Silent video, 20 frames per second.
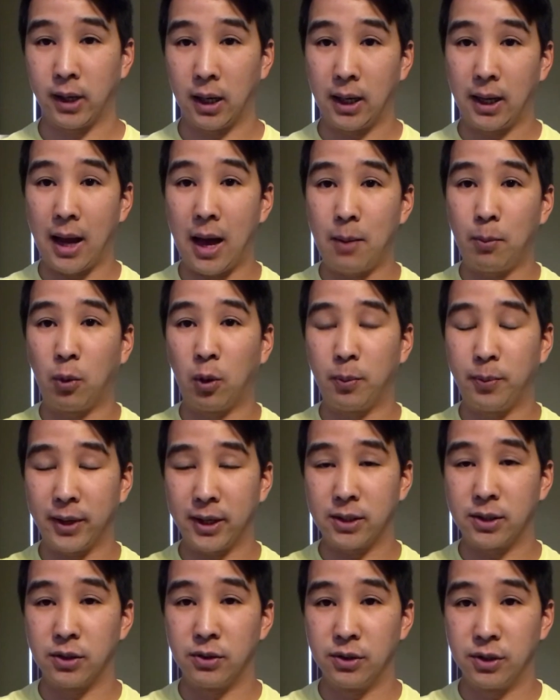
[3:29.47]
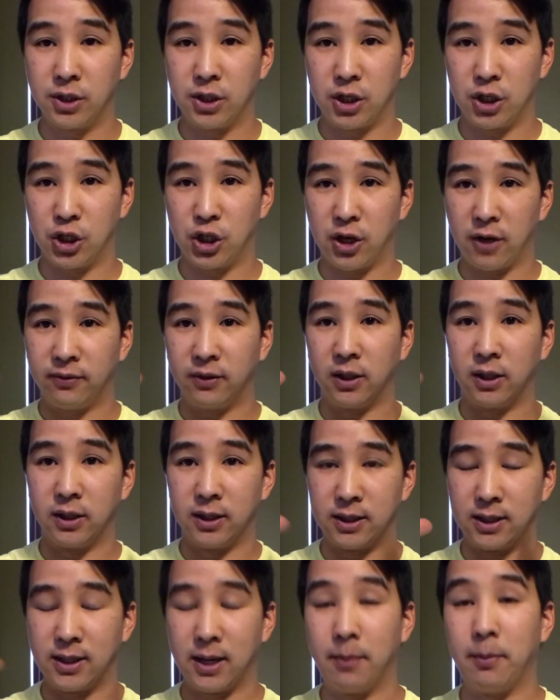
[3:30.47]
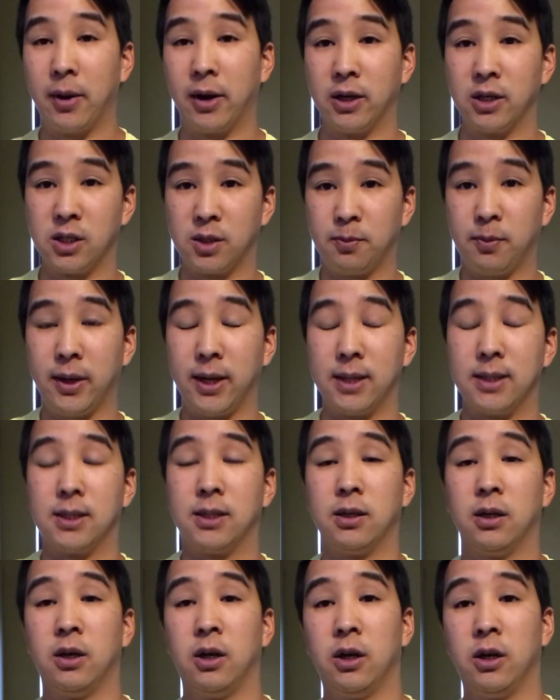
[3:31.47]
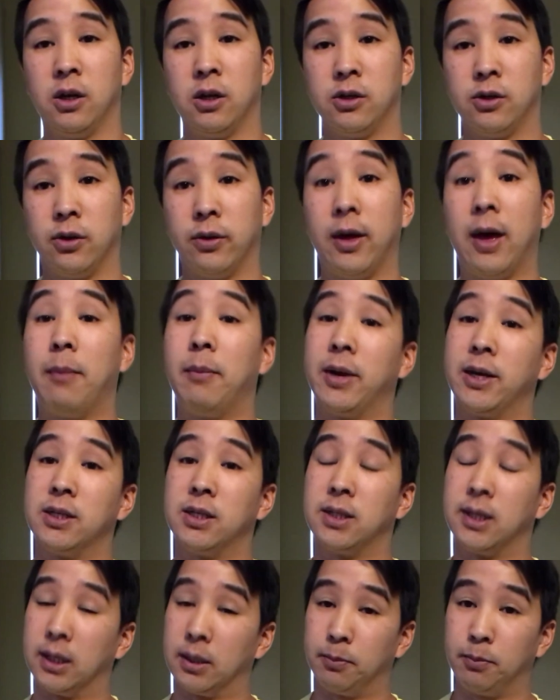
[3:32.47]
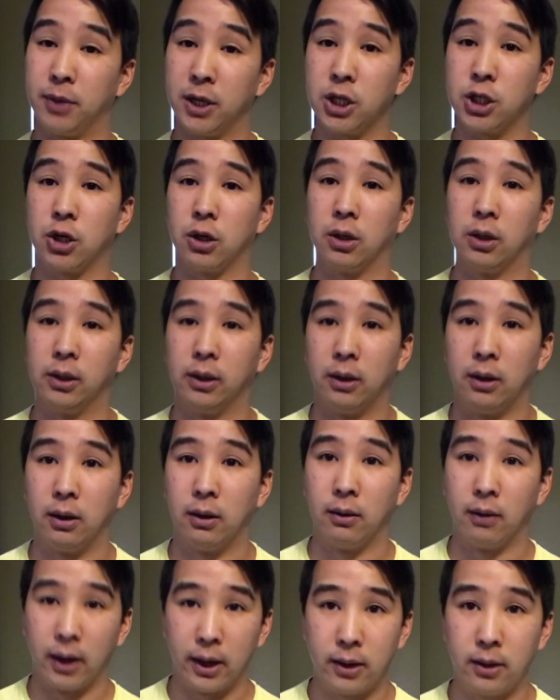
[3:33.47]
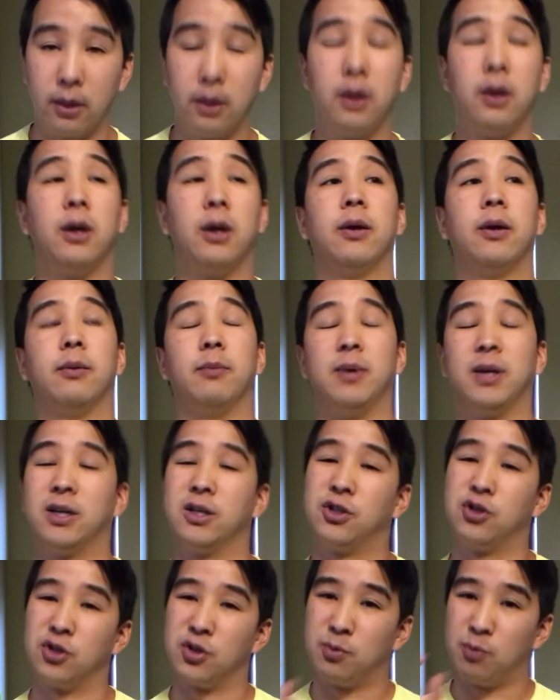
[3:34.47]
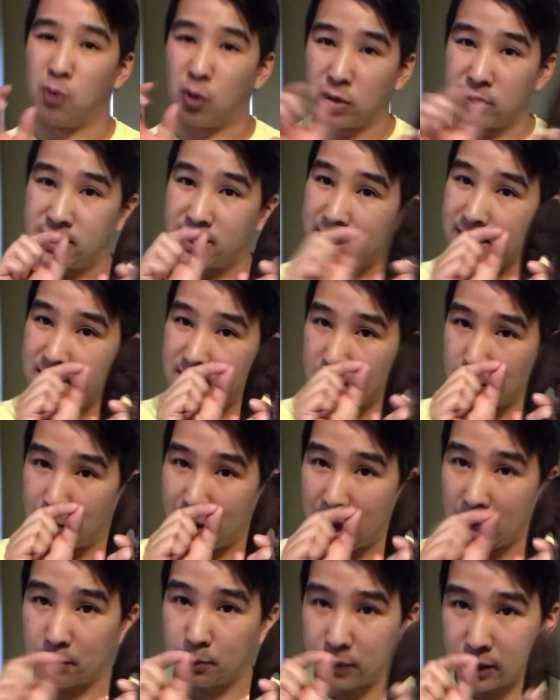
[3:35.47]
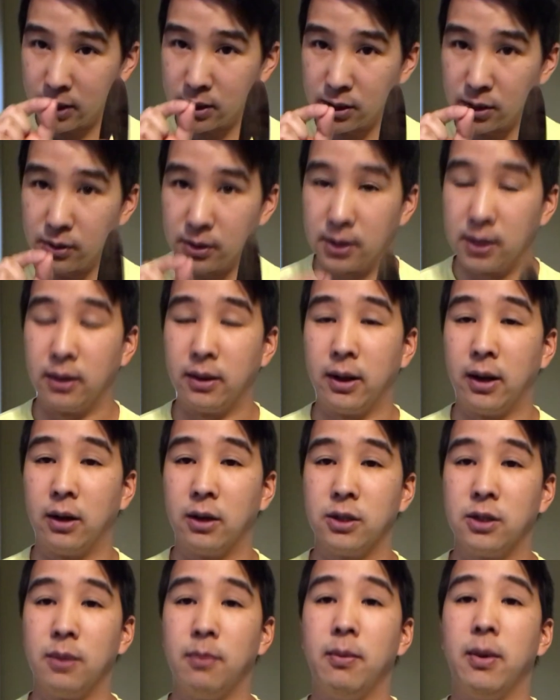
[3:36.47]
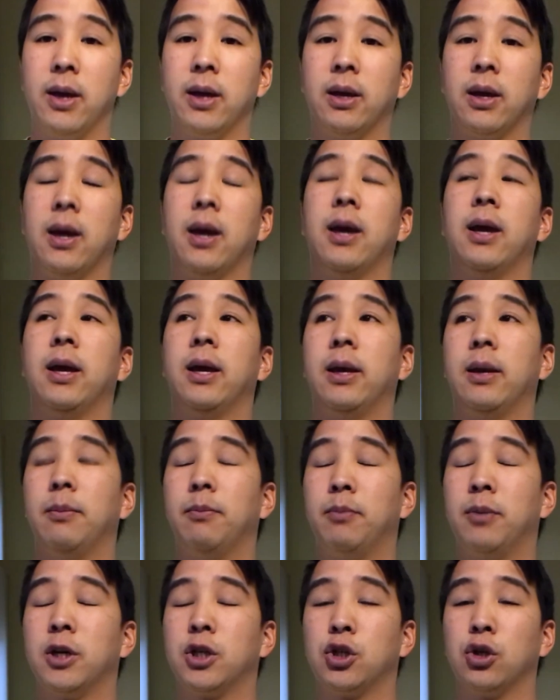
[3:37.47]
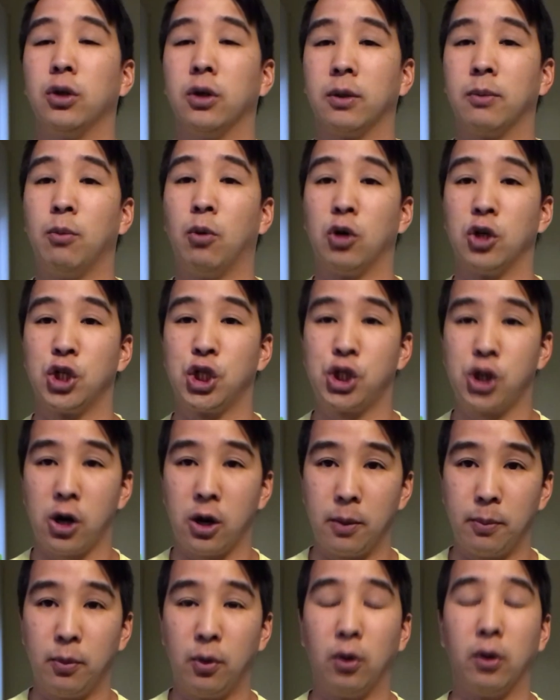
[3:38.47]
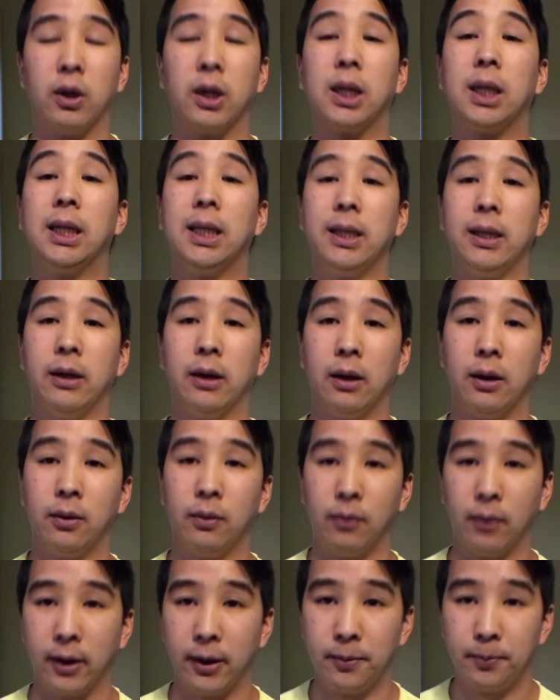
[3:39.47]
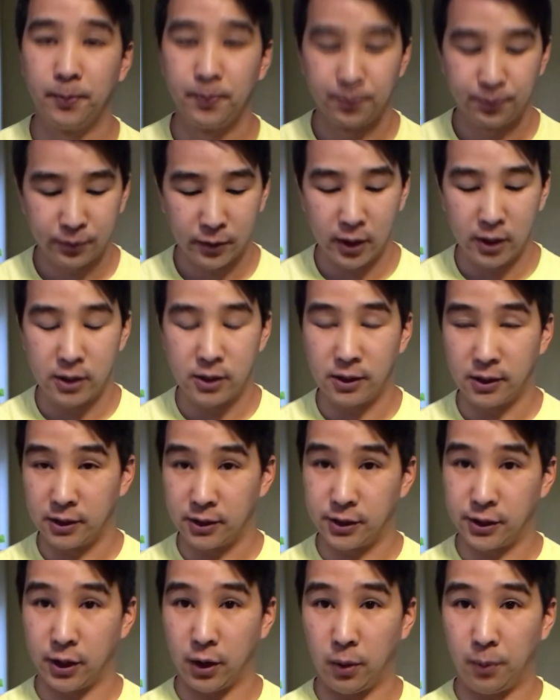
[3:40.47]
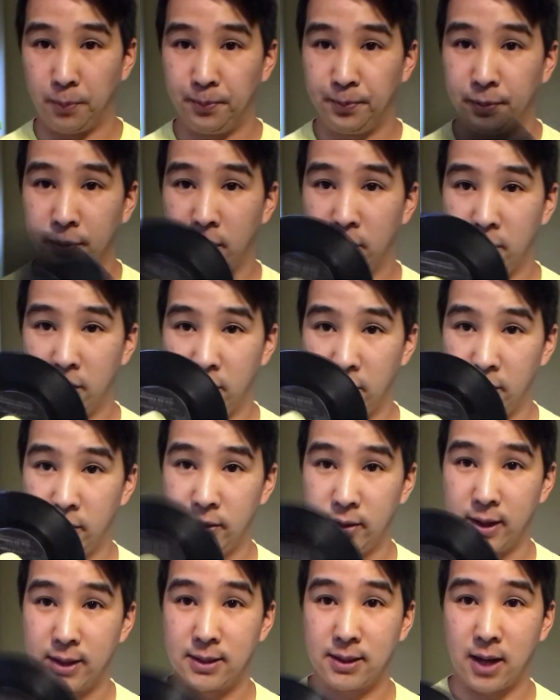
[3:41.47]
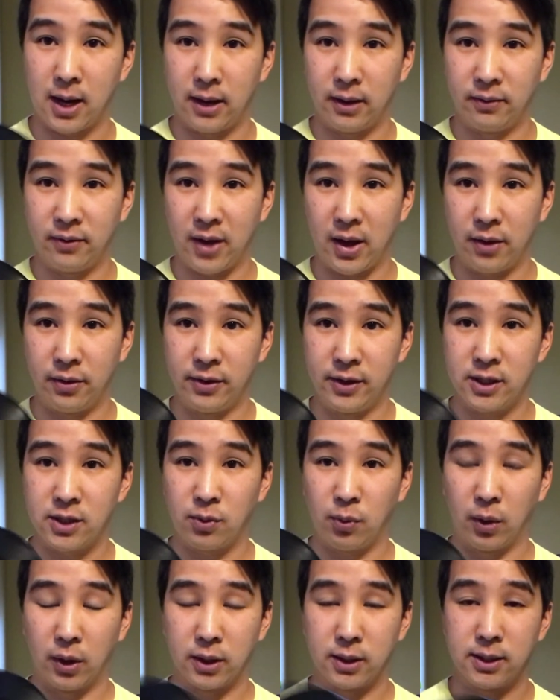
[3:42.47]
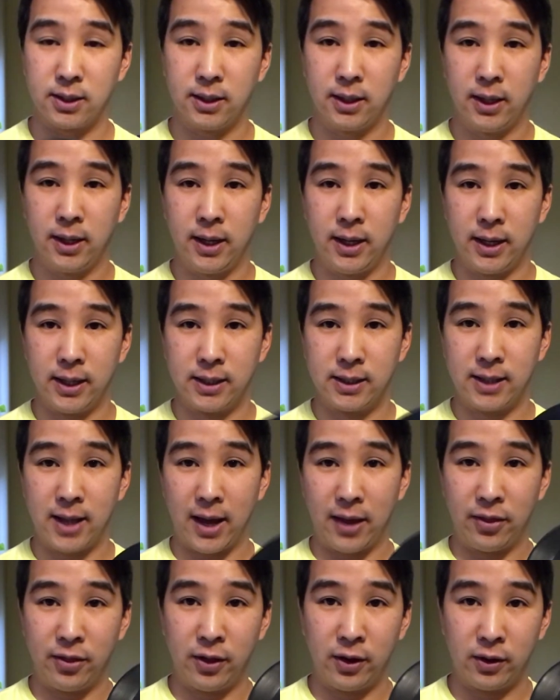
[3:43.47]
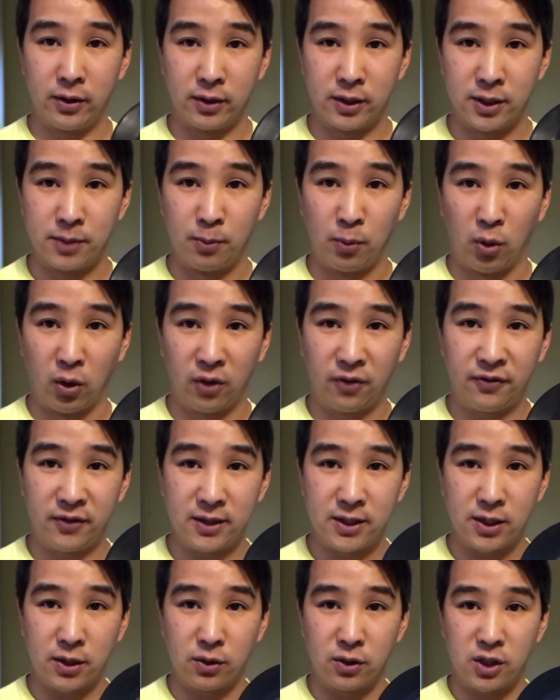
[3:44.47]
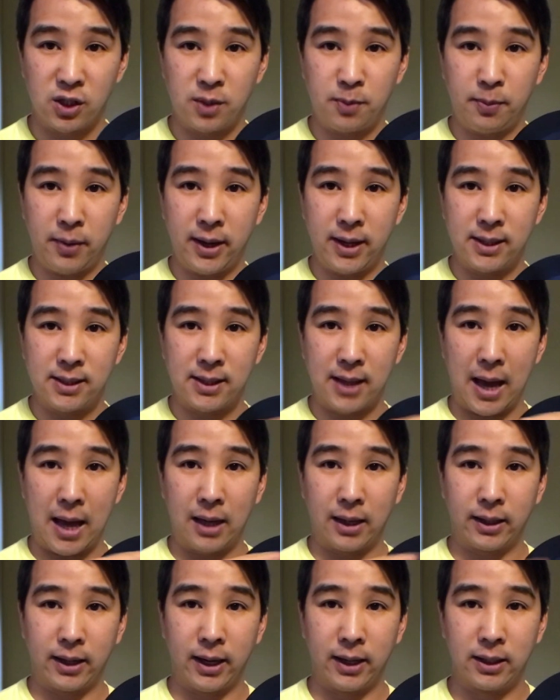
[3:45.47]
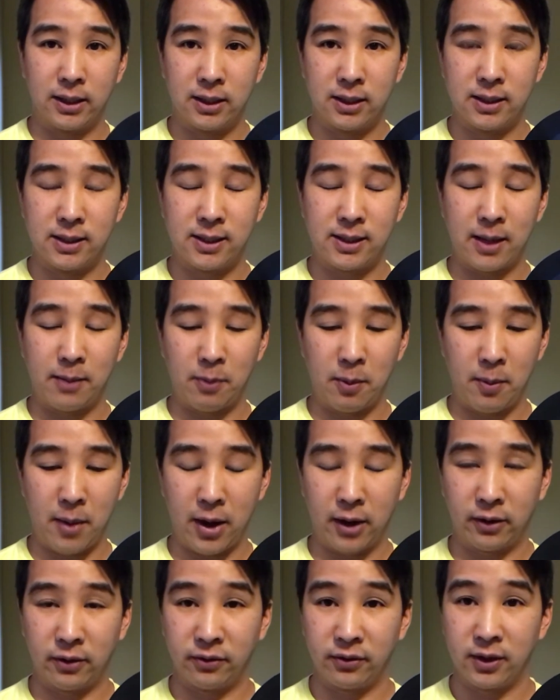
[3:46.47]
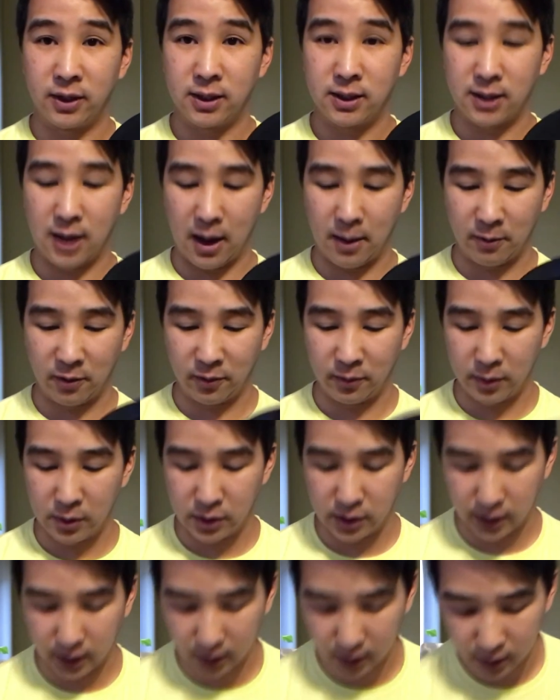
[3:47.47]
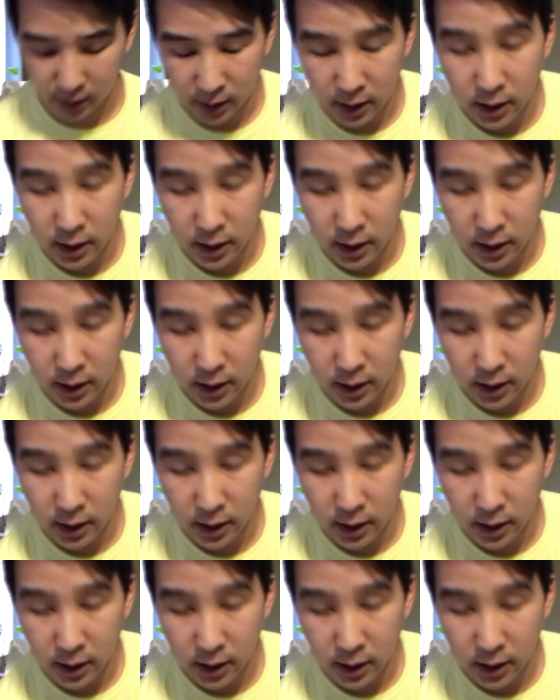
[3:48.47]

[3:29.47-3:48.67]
A lot more pixels shoved into the same amount of space. So that makes the picture clearer, right? Because there's more densely packed pixels in there to make a picture look more sharp or clear, right? So that's kind of how this works, is that there is more physical space allocated to the same amount of time of music.